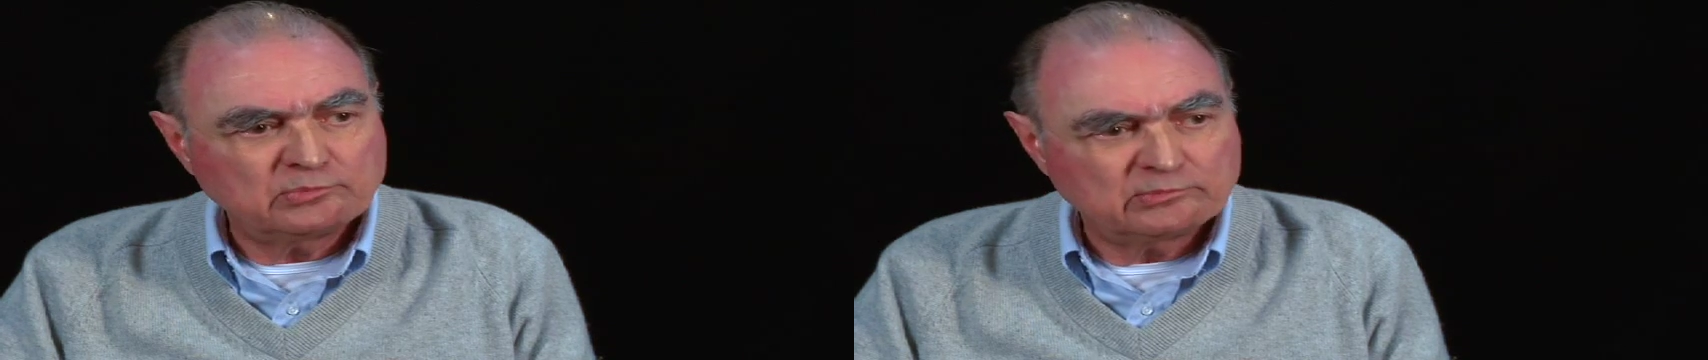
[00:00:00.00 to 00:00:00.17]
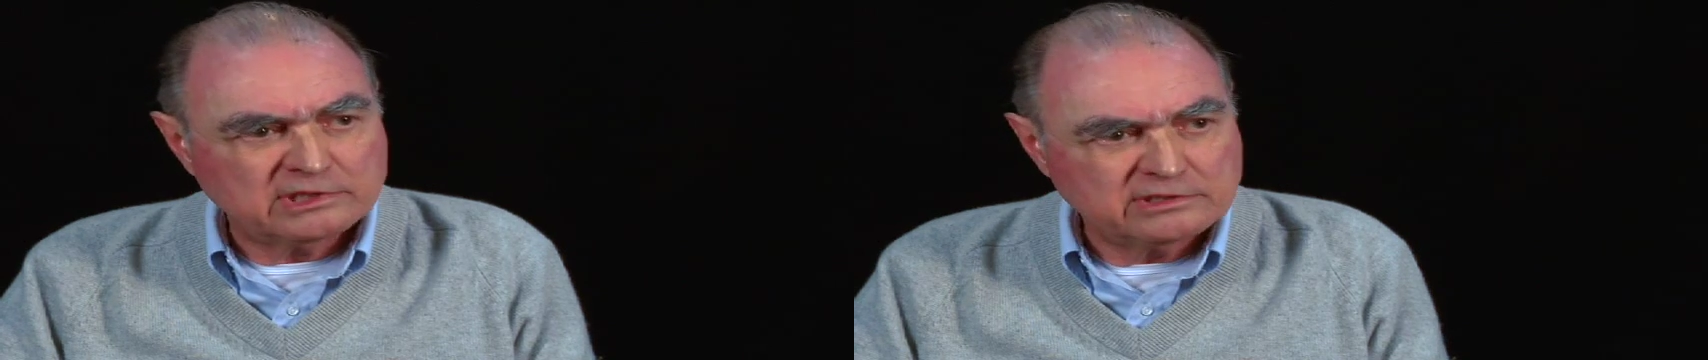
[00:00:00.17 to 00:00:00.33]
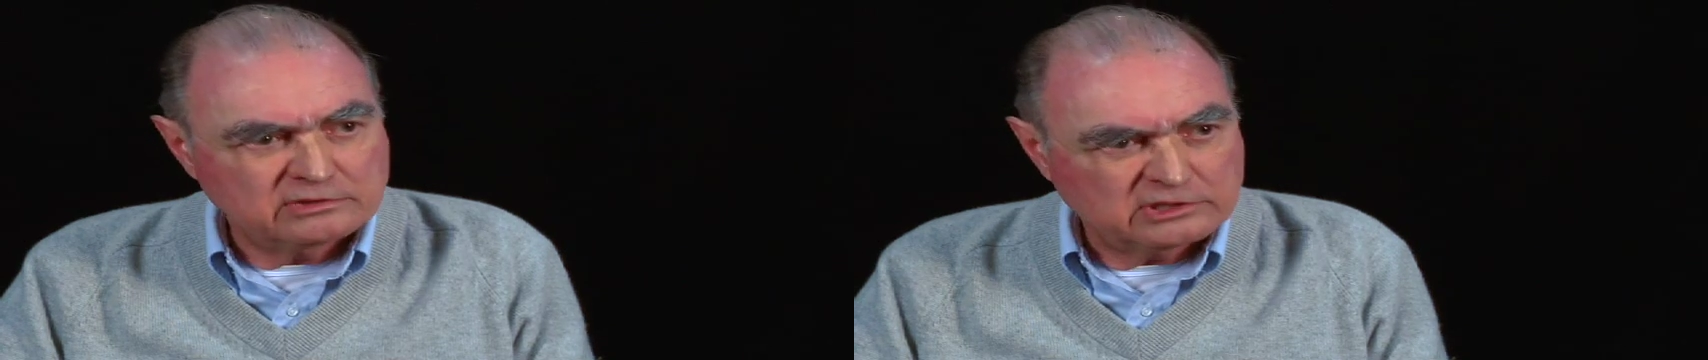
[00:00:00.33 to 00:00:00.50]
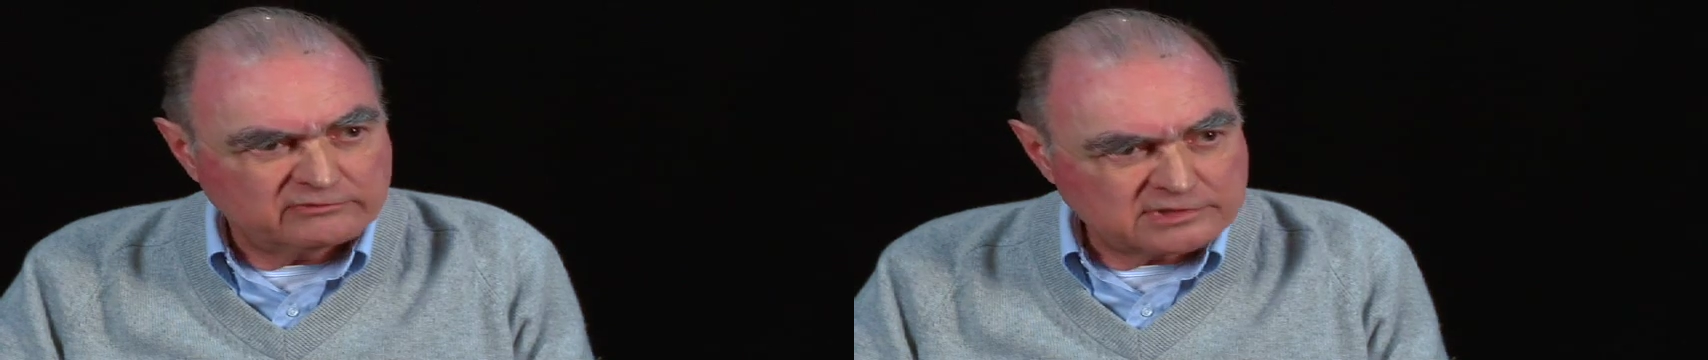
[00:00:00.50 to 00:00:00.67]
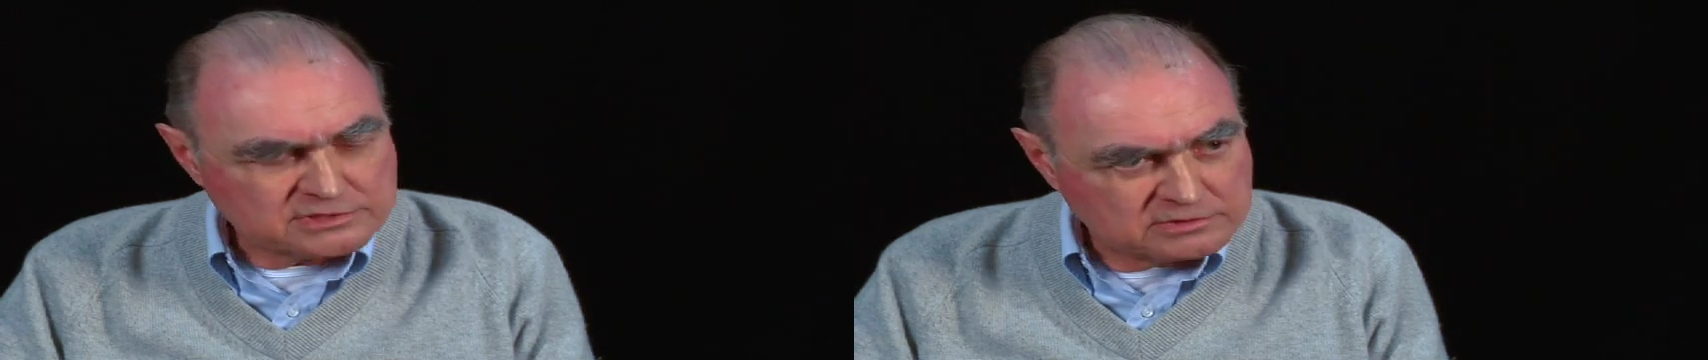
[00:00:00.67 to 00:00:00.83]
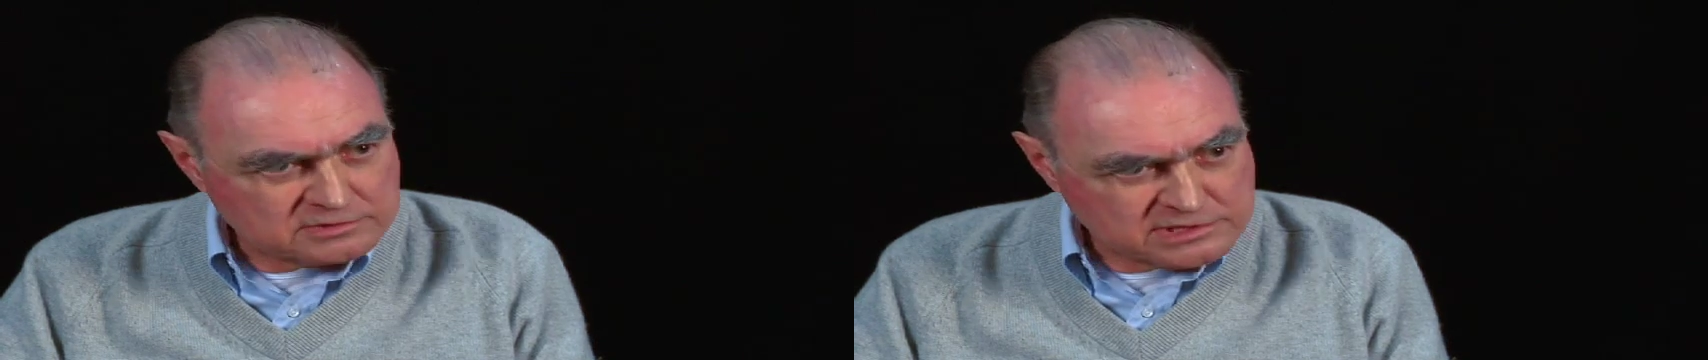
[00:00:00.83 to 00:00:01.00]
by the
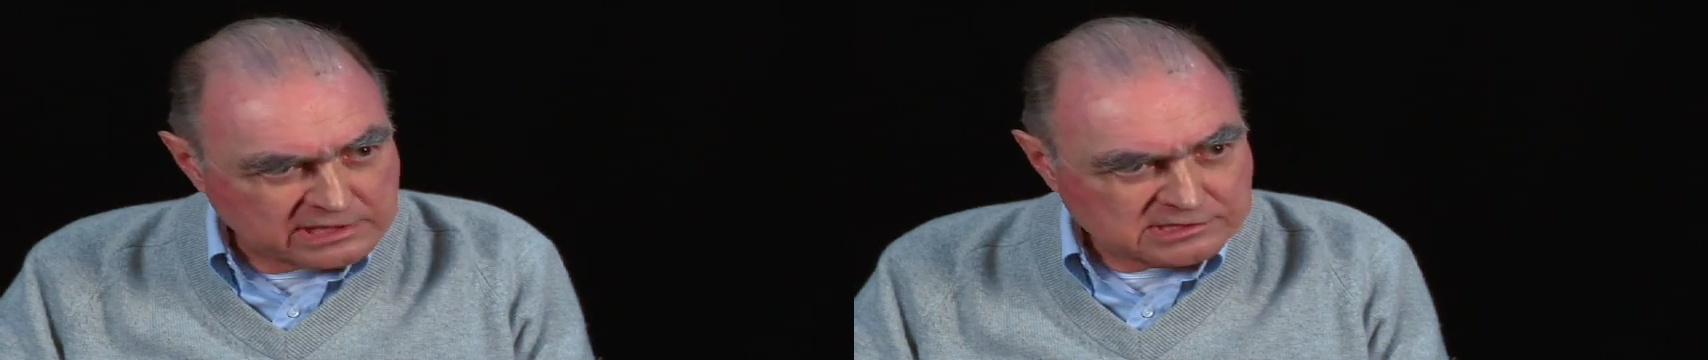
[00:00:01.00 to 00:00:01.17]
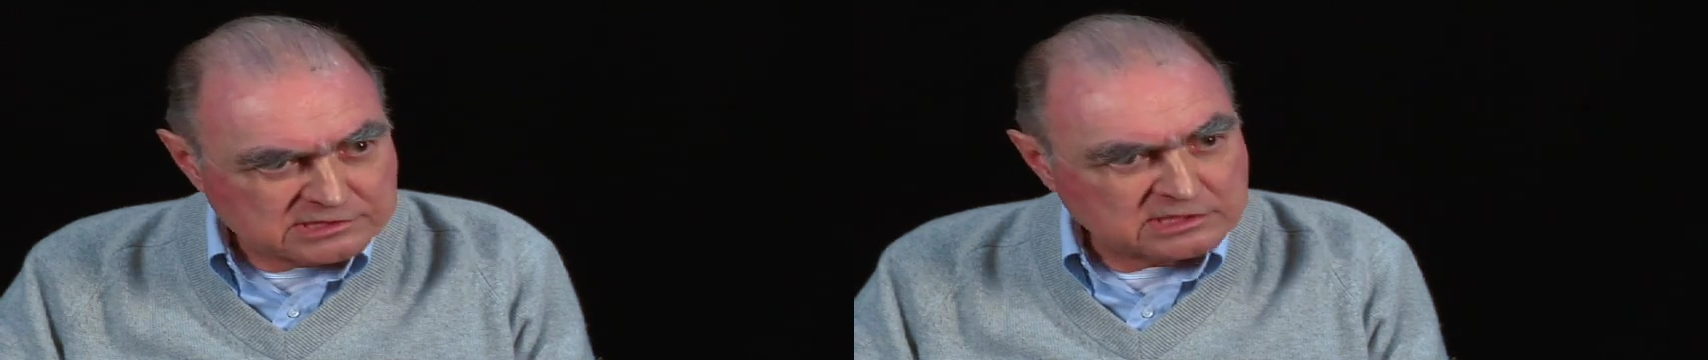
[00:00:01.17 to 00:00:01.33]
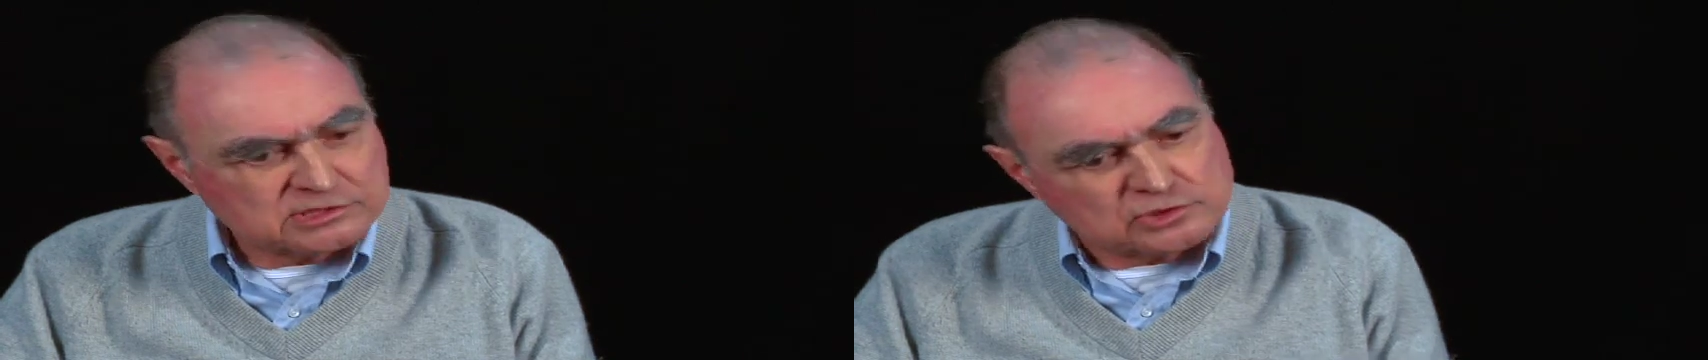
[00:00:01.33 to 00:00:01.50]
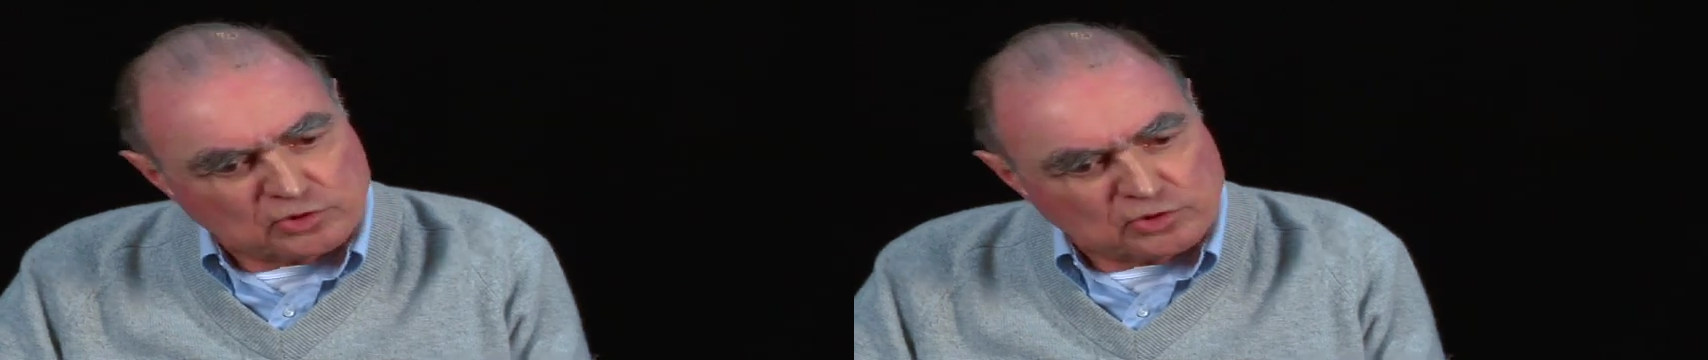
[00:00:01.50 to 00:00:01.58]
University of Texas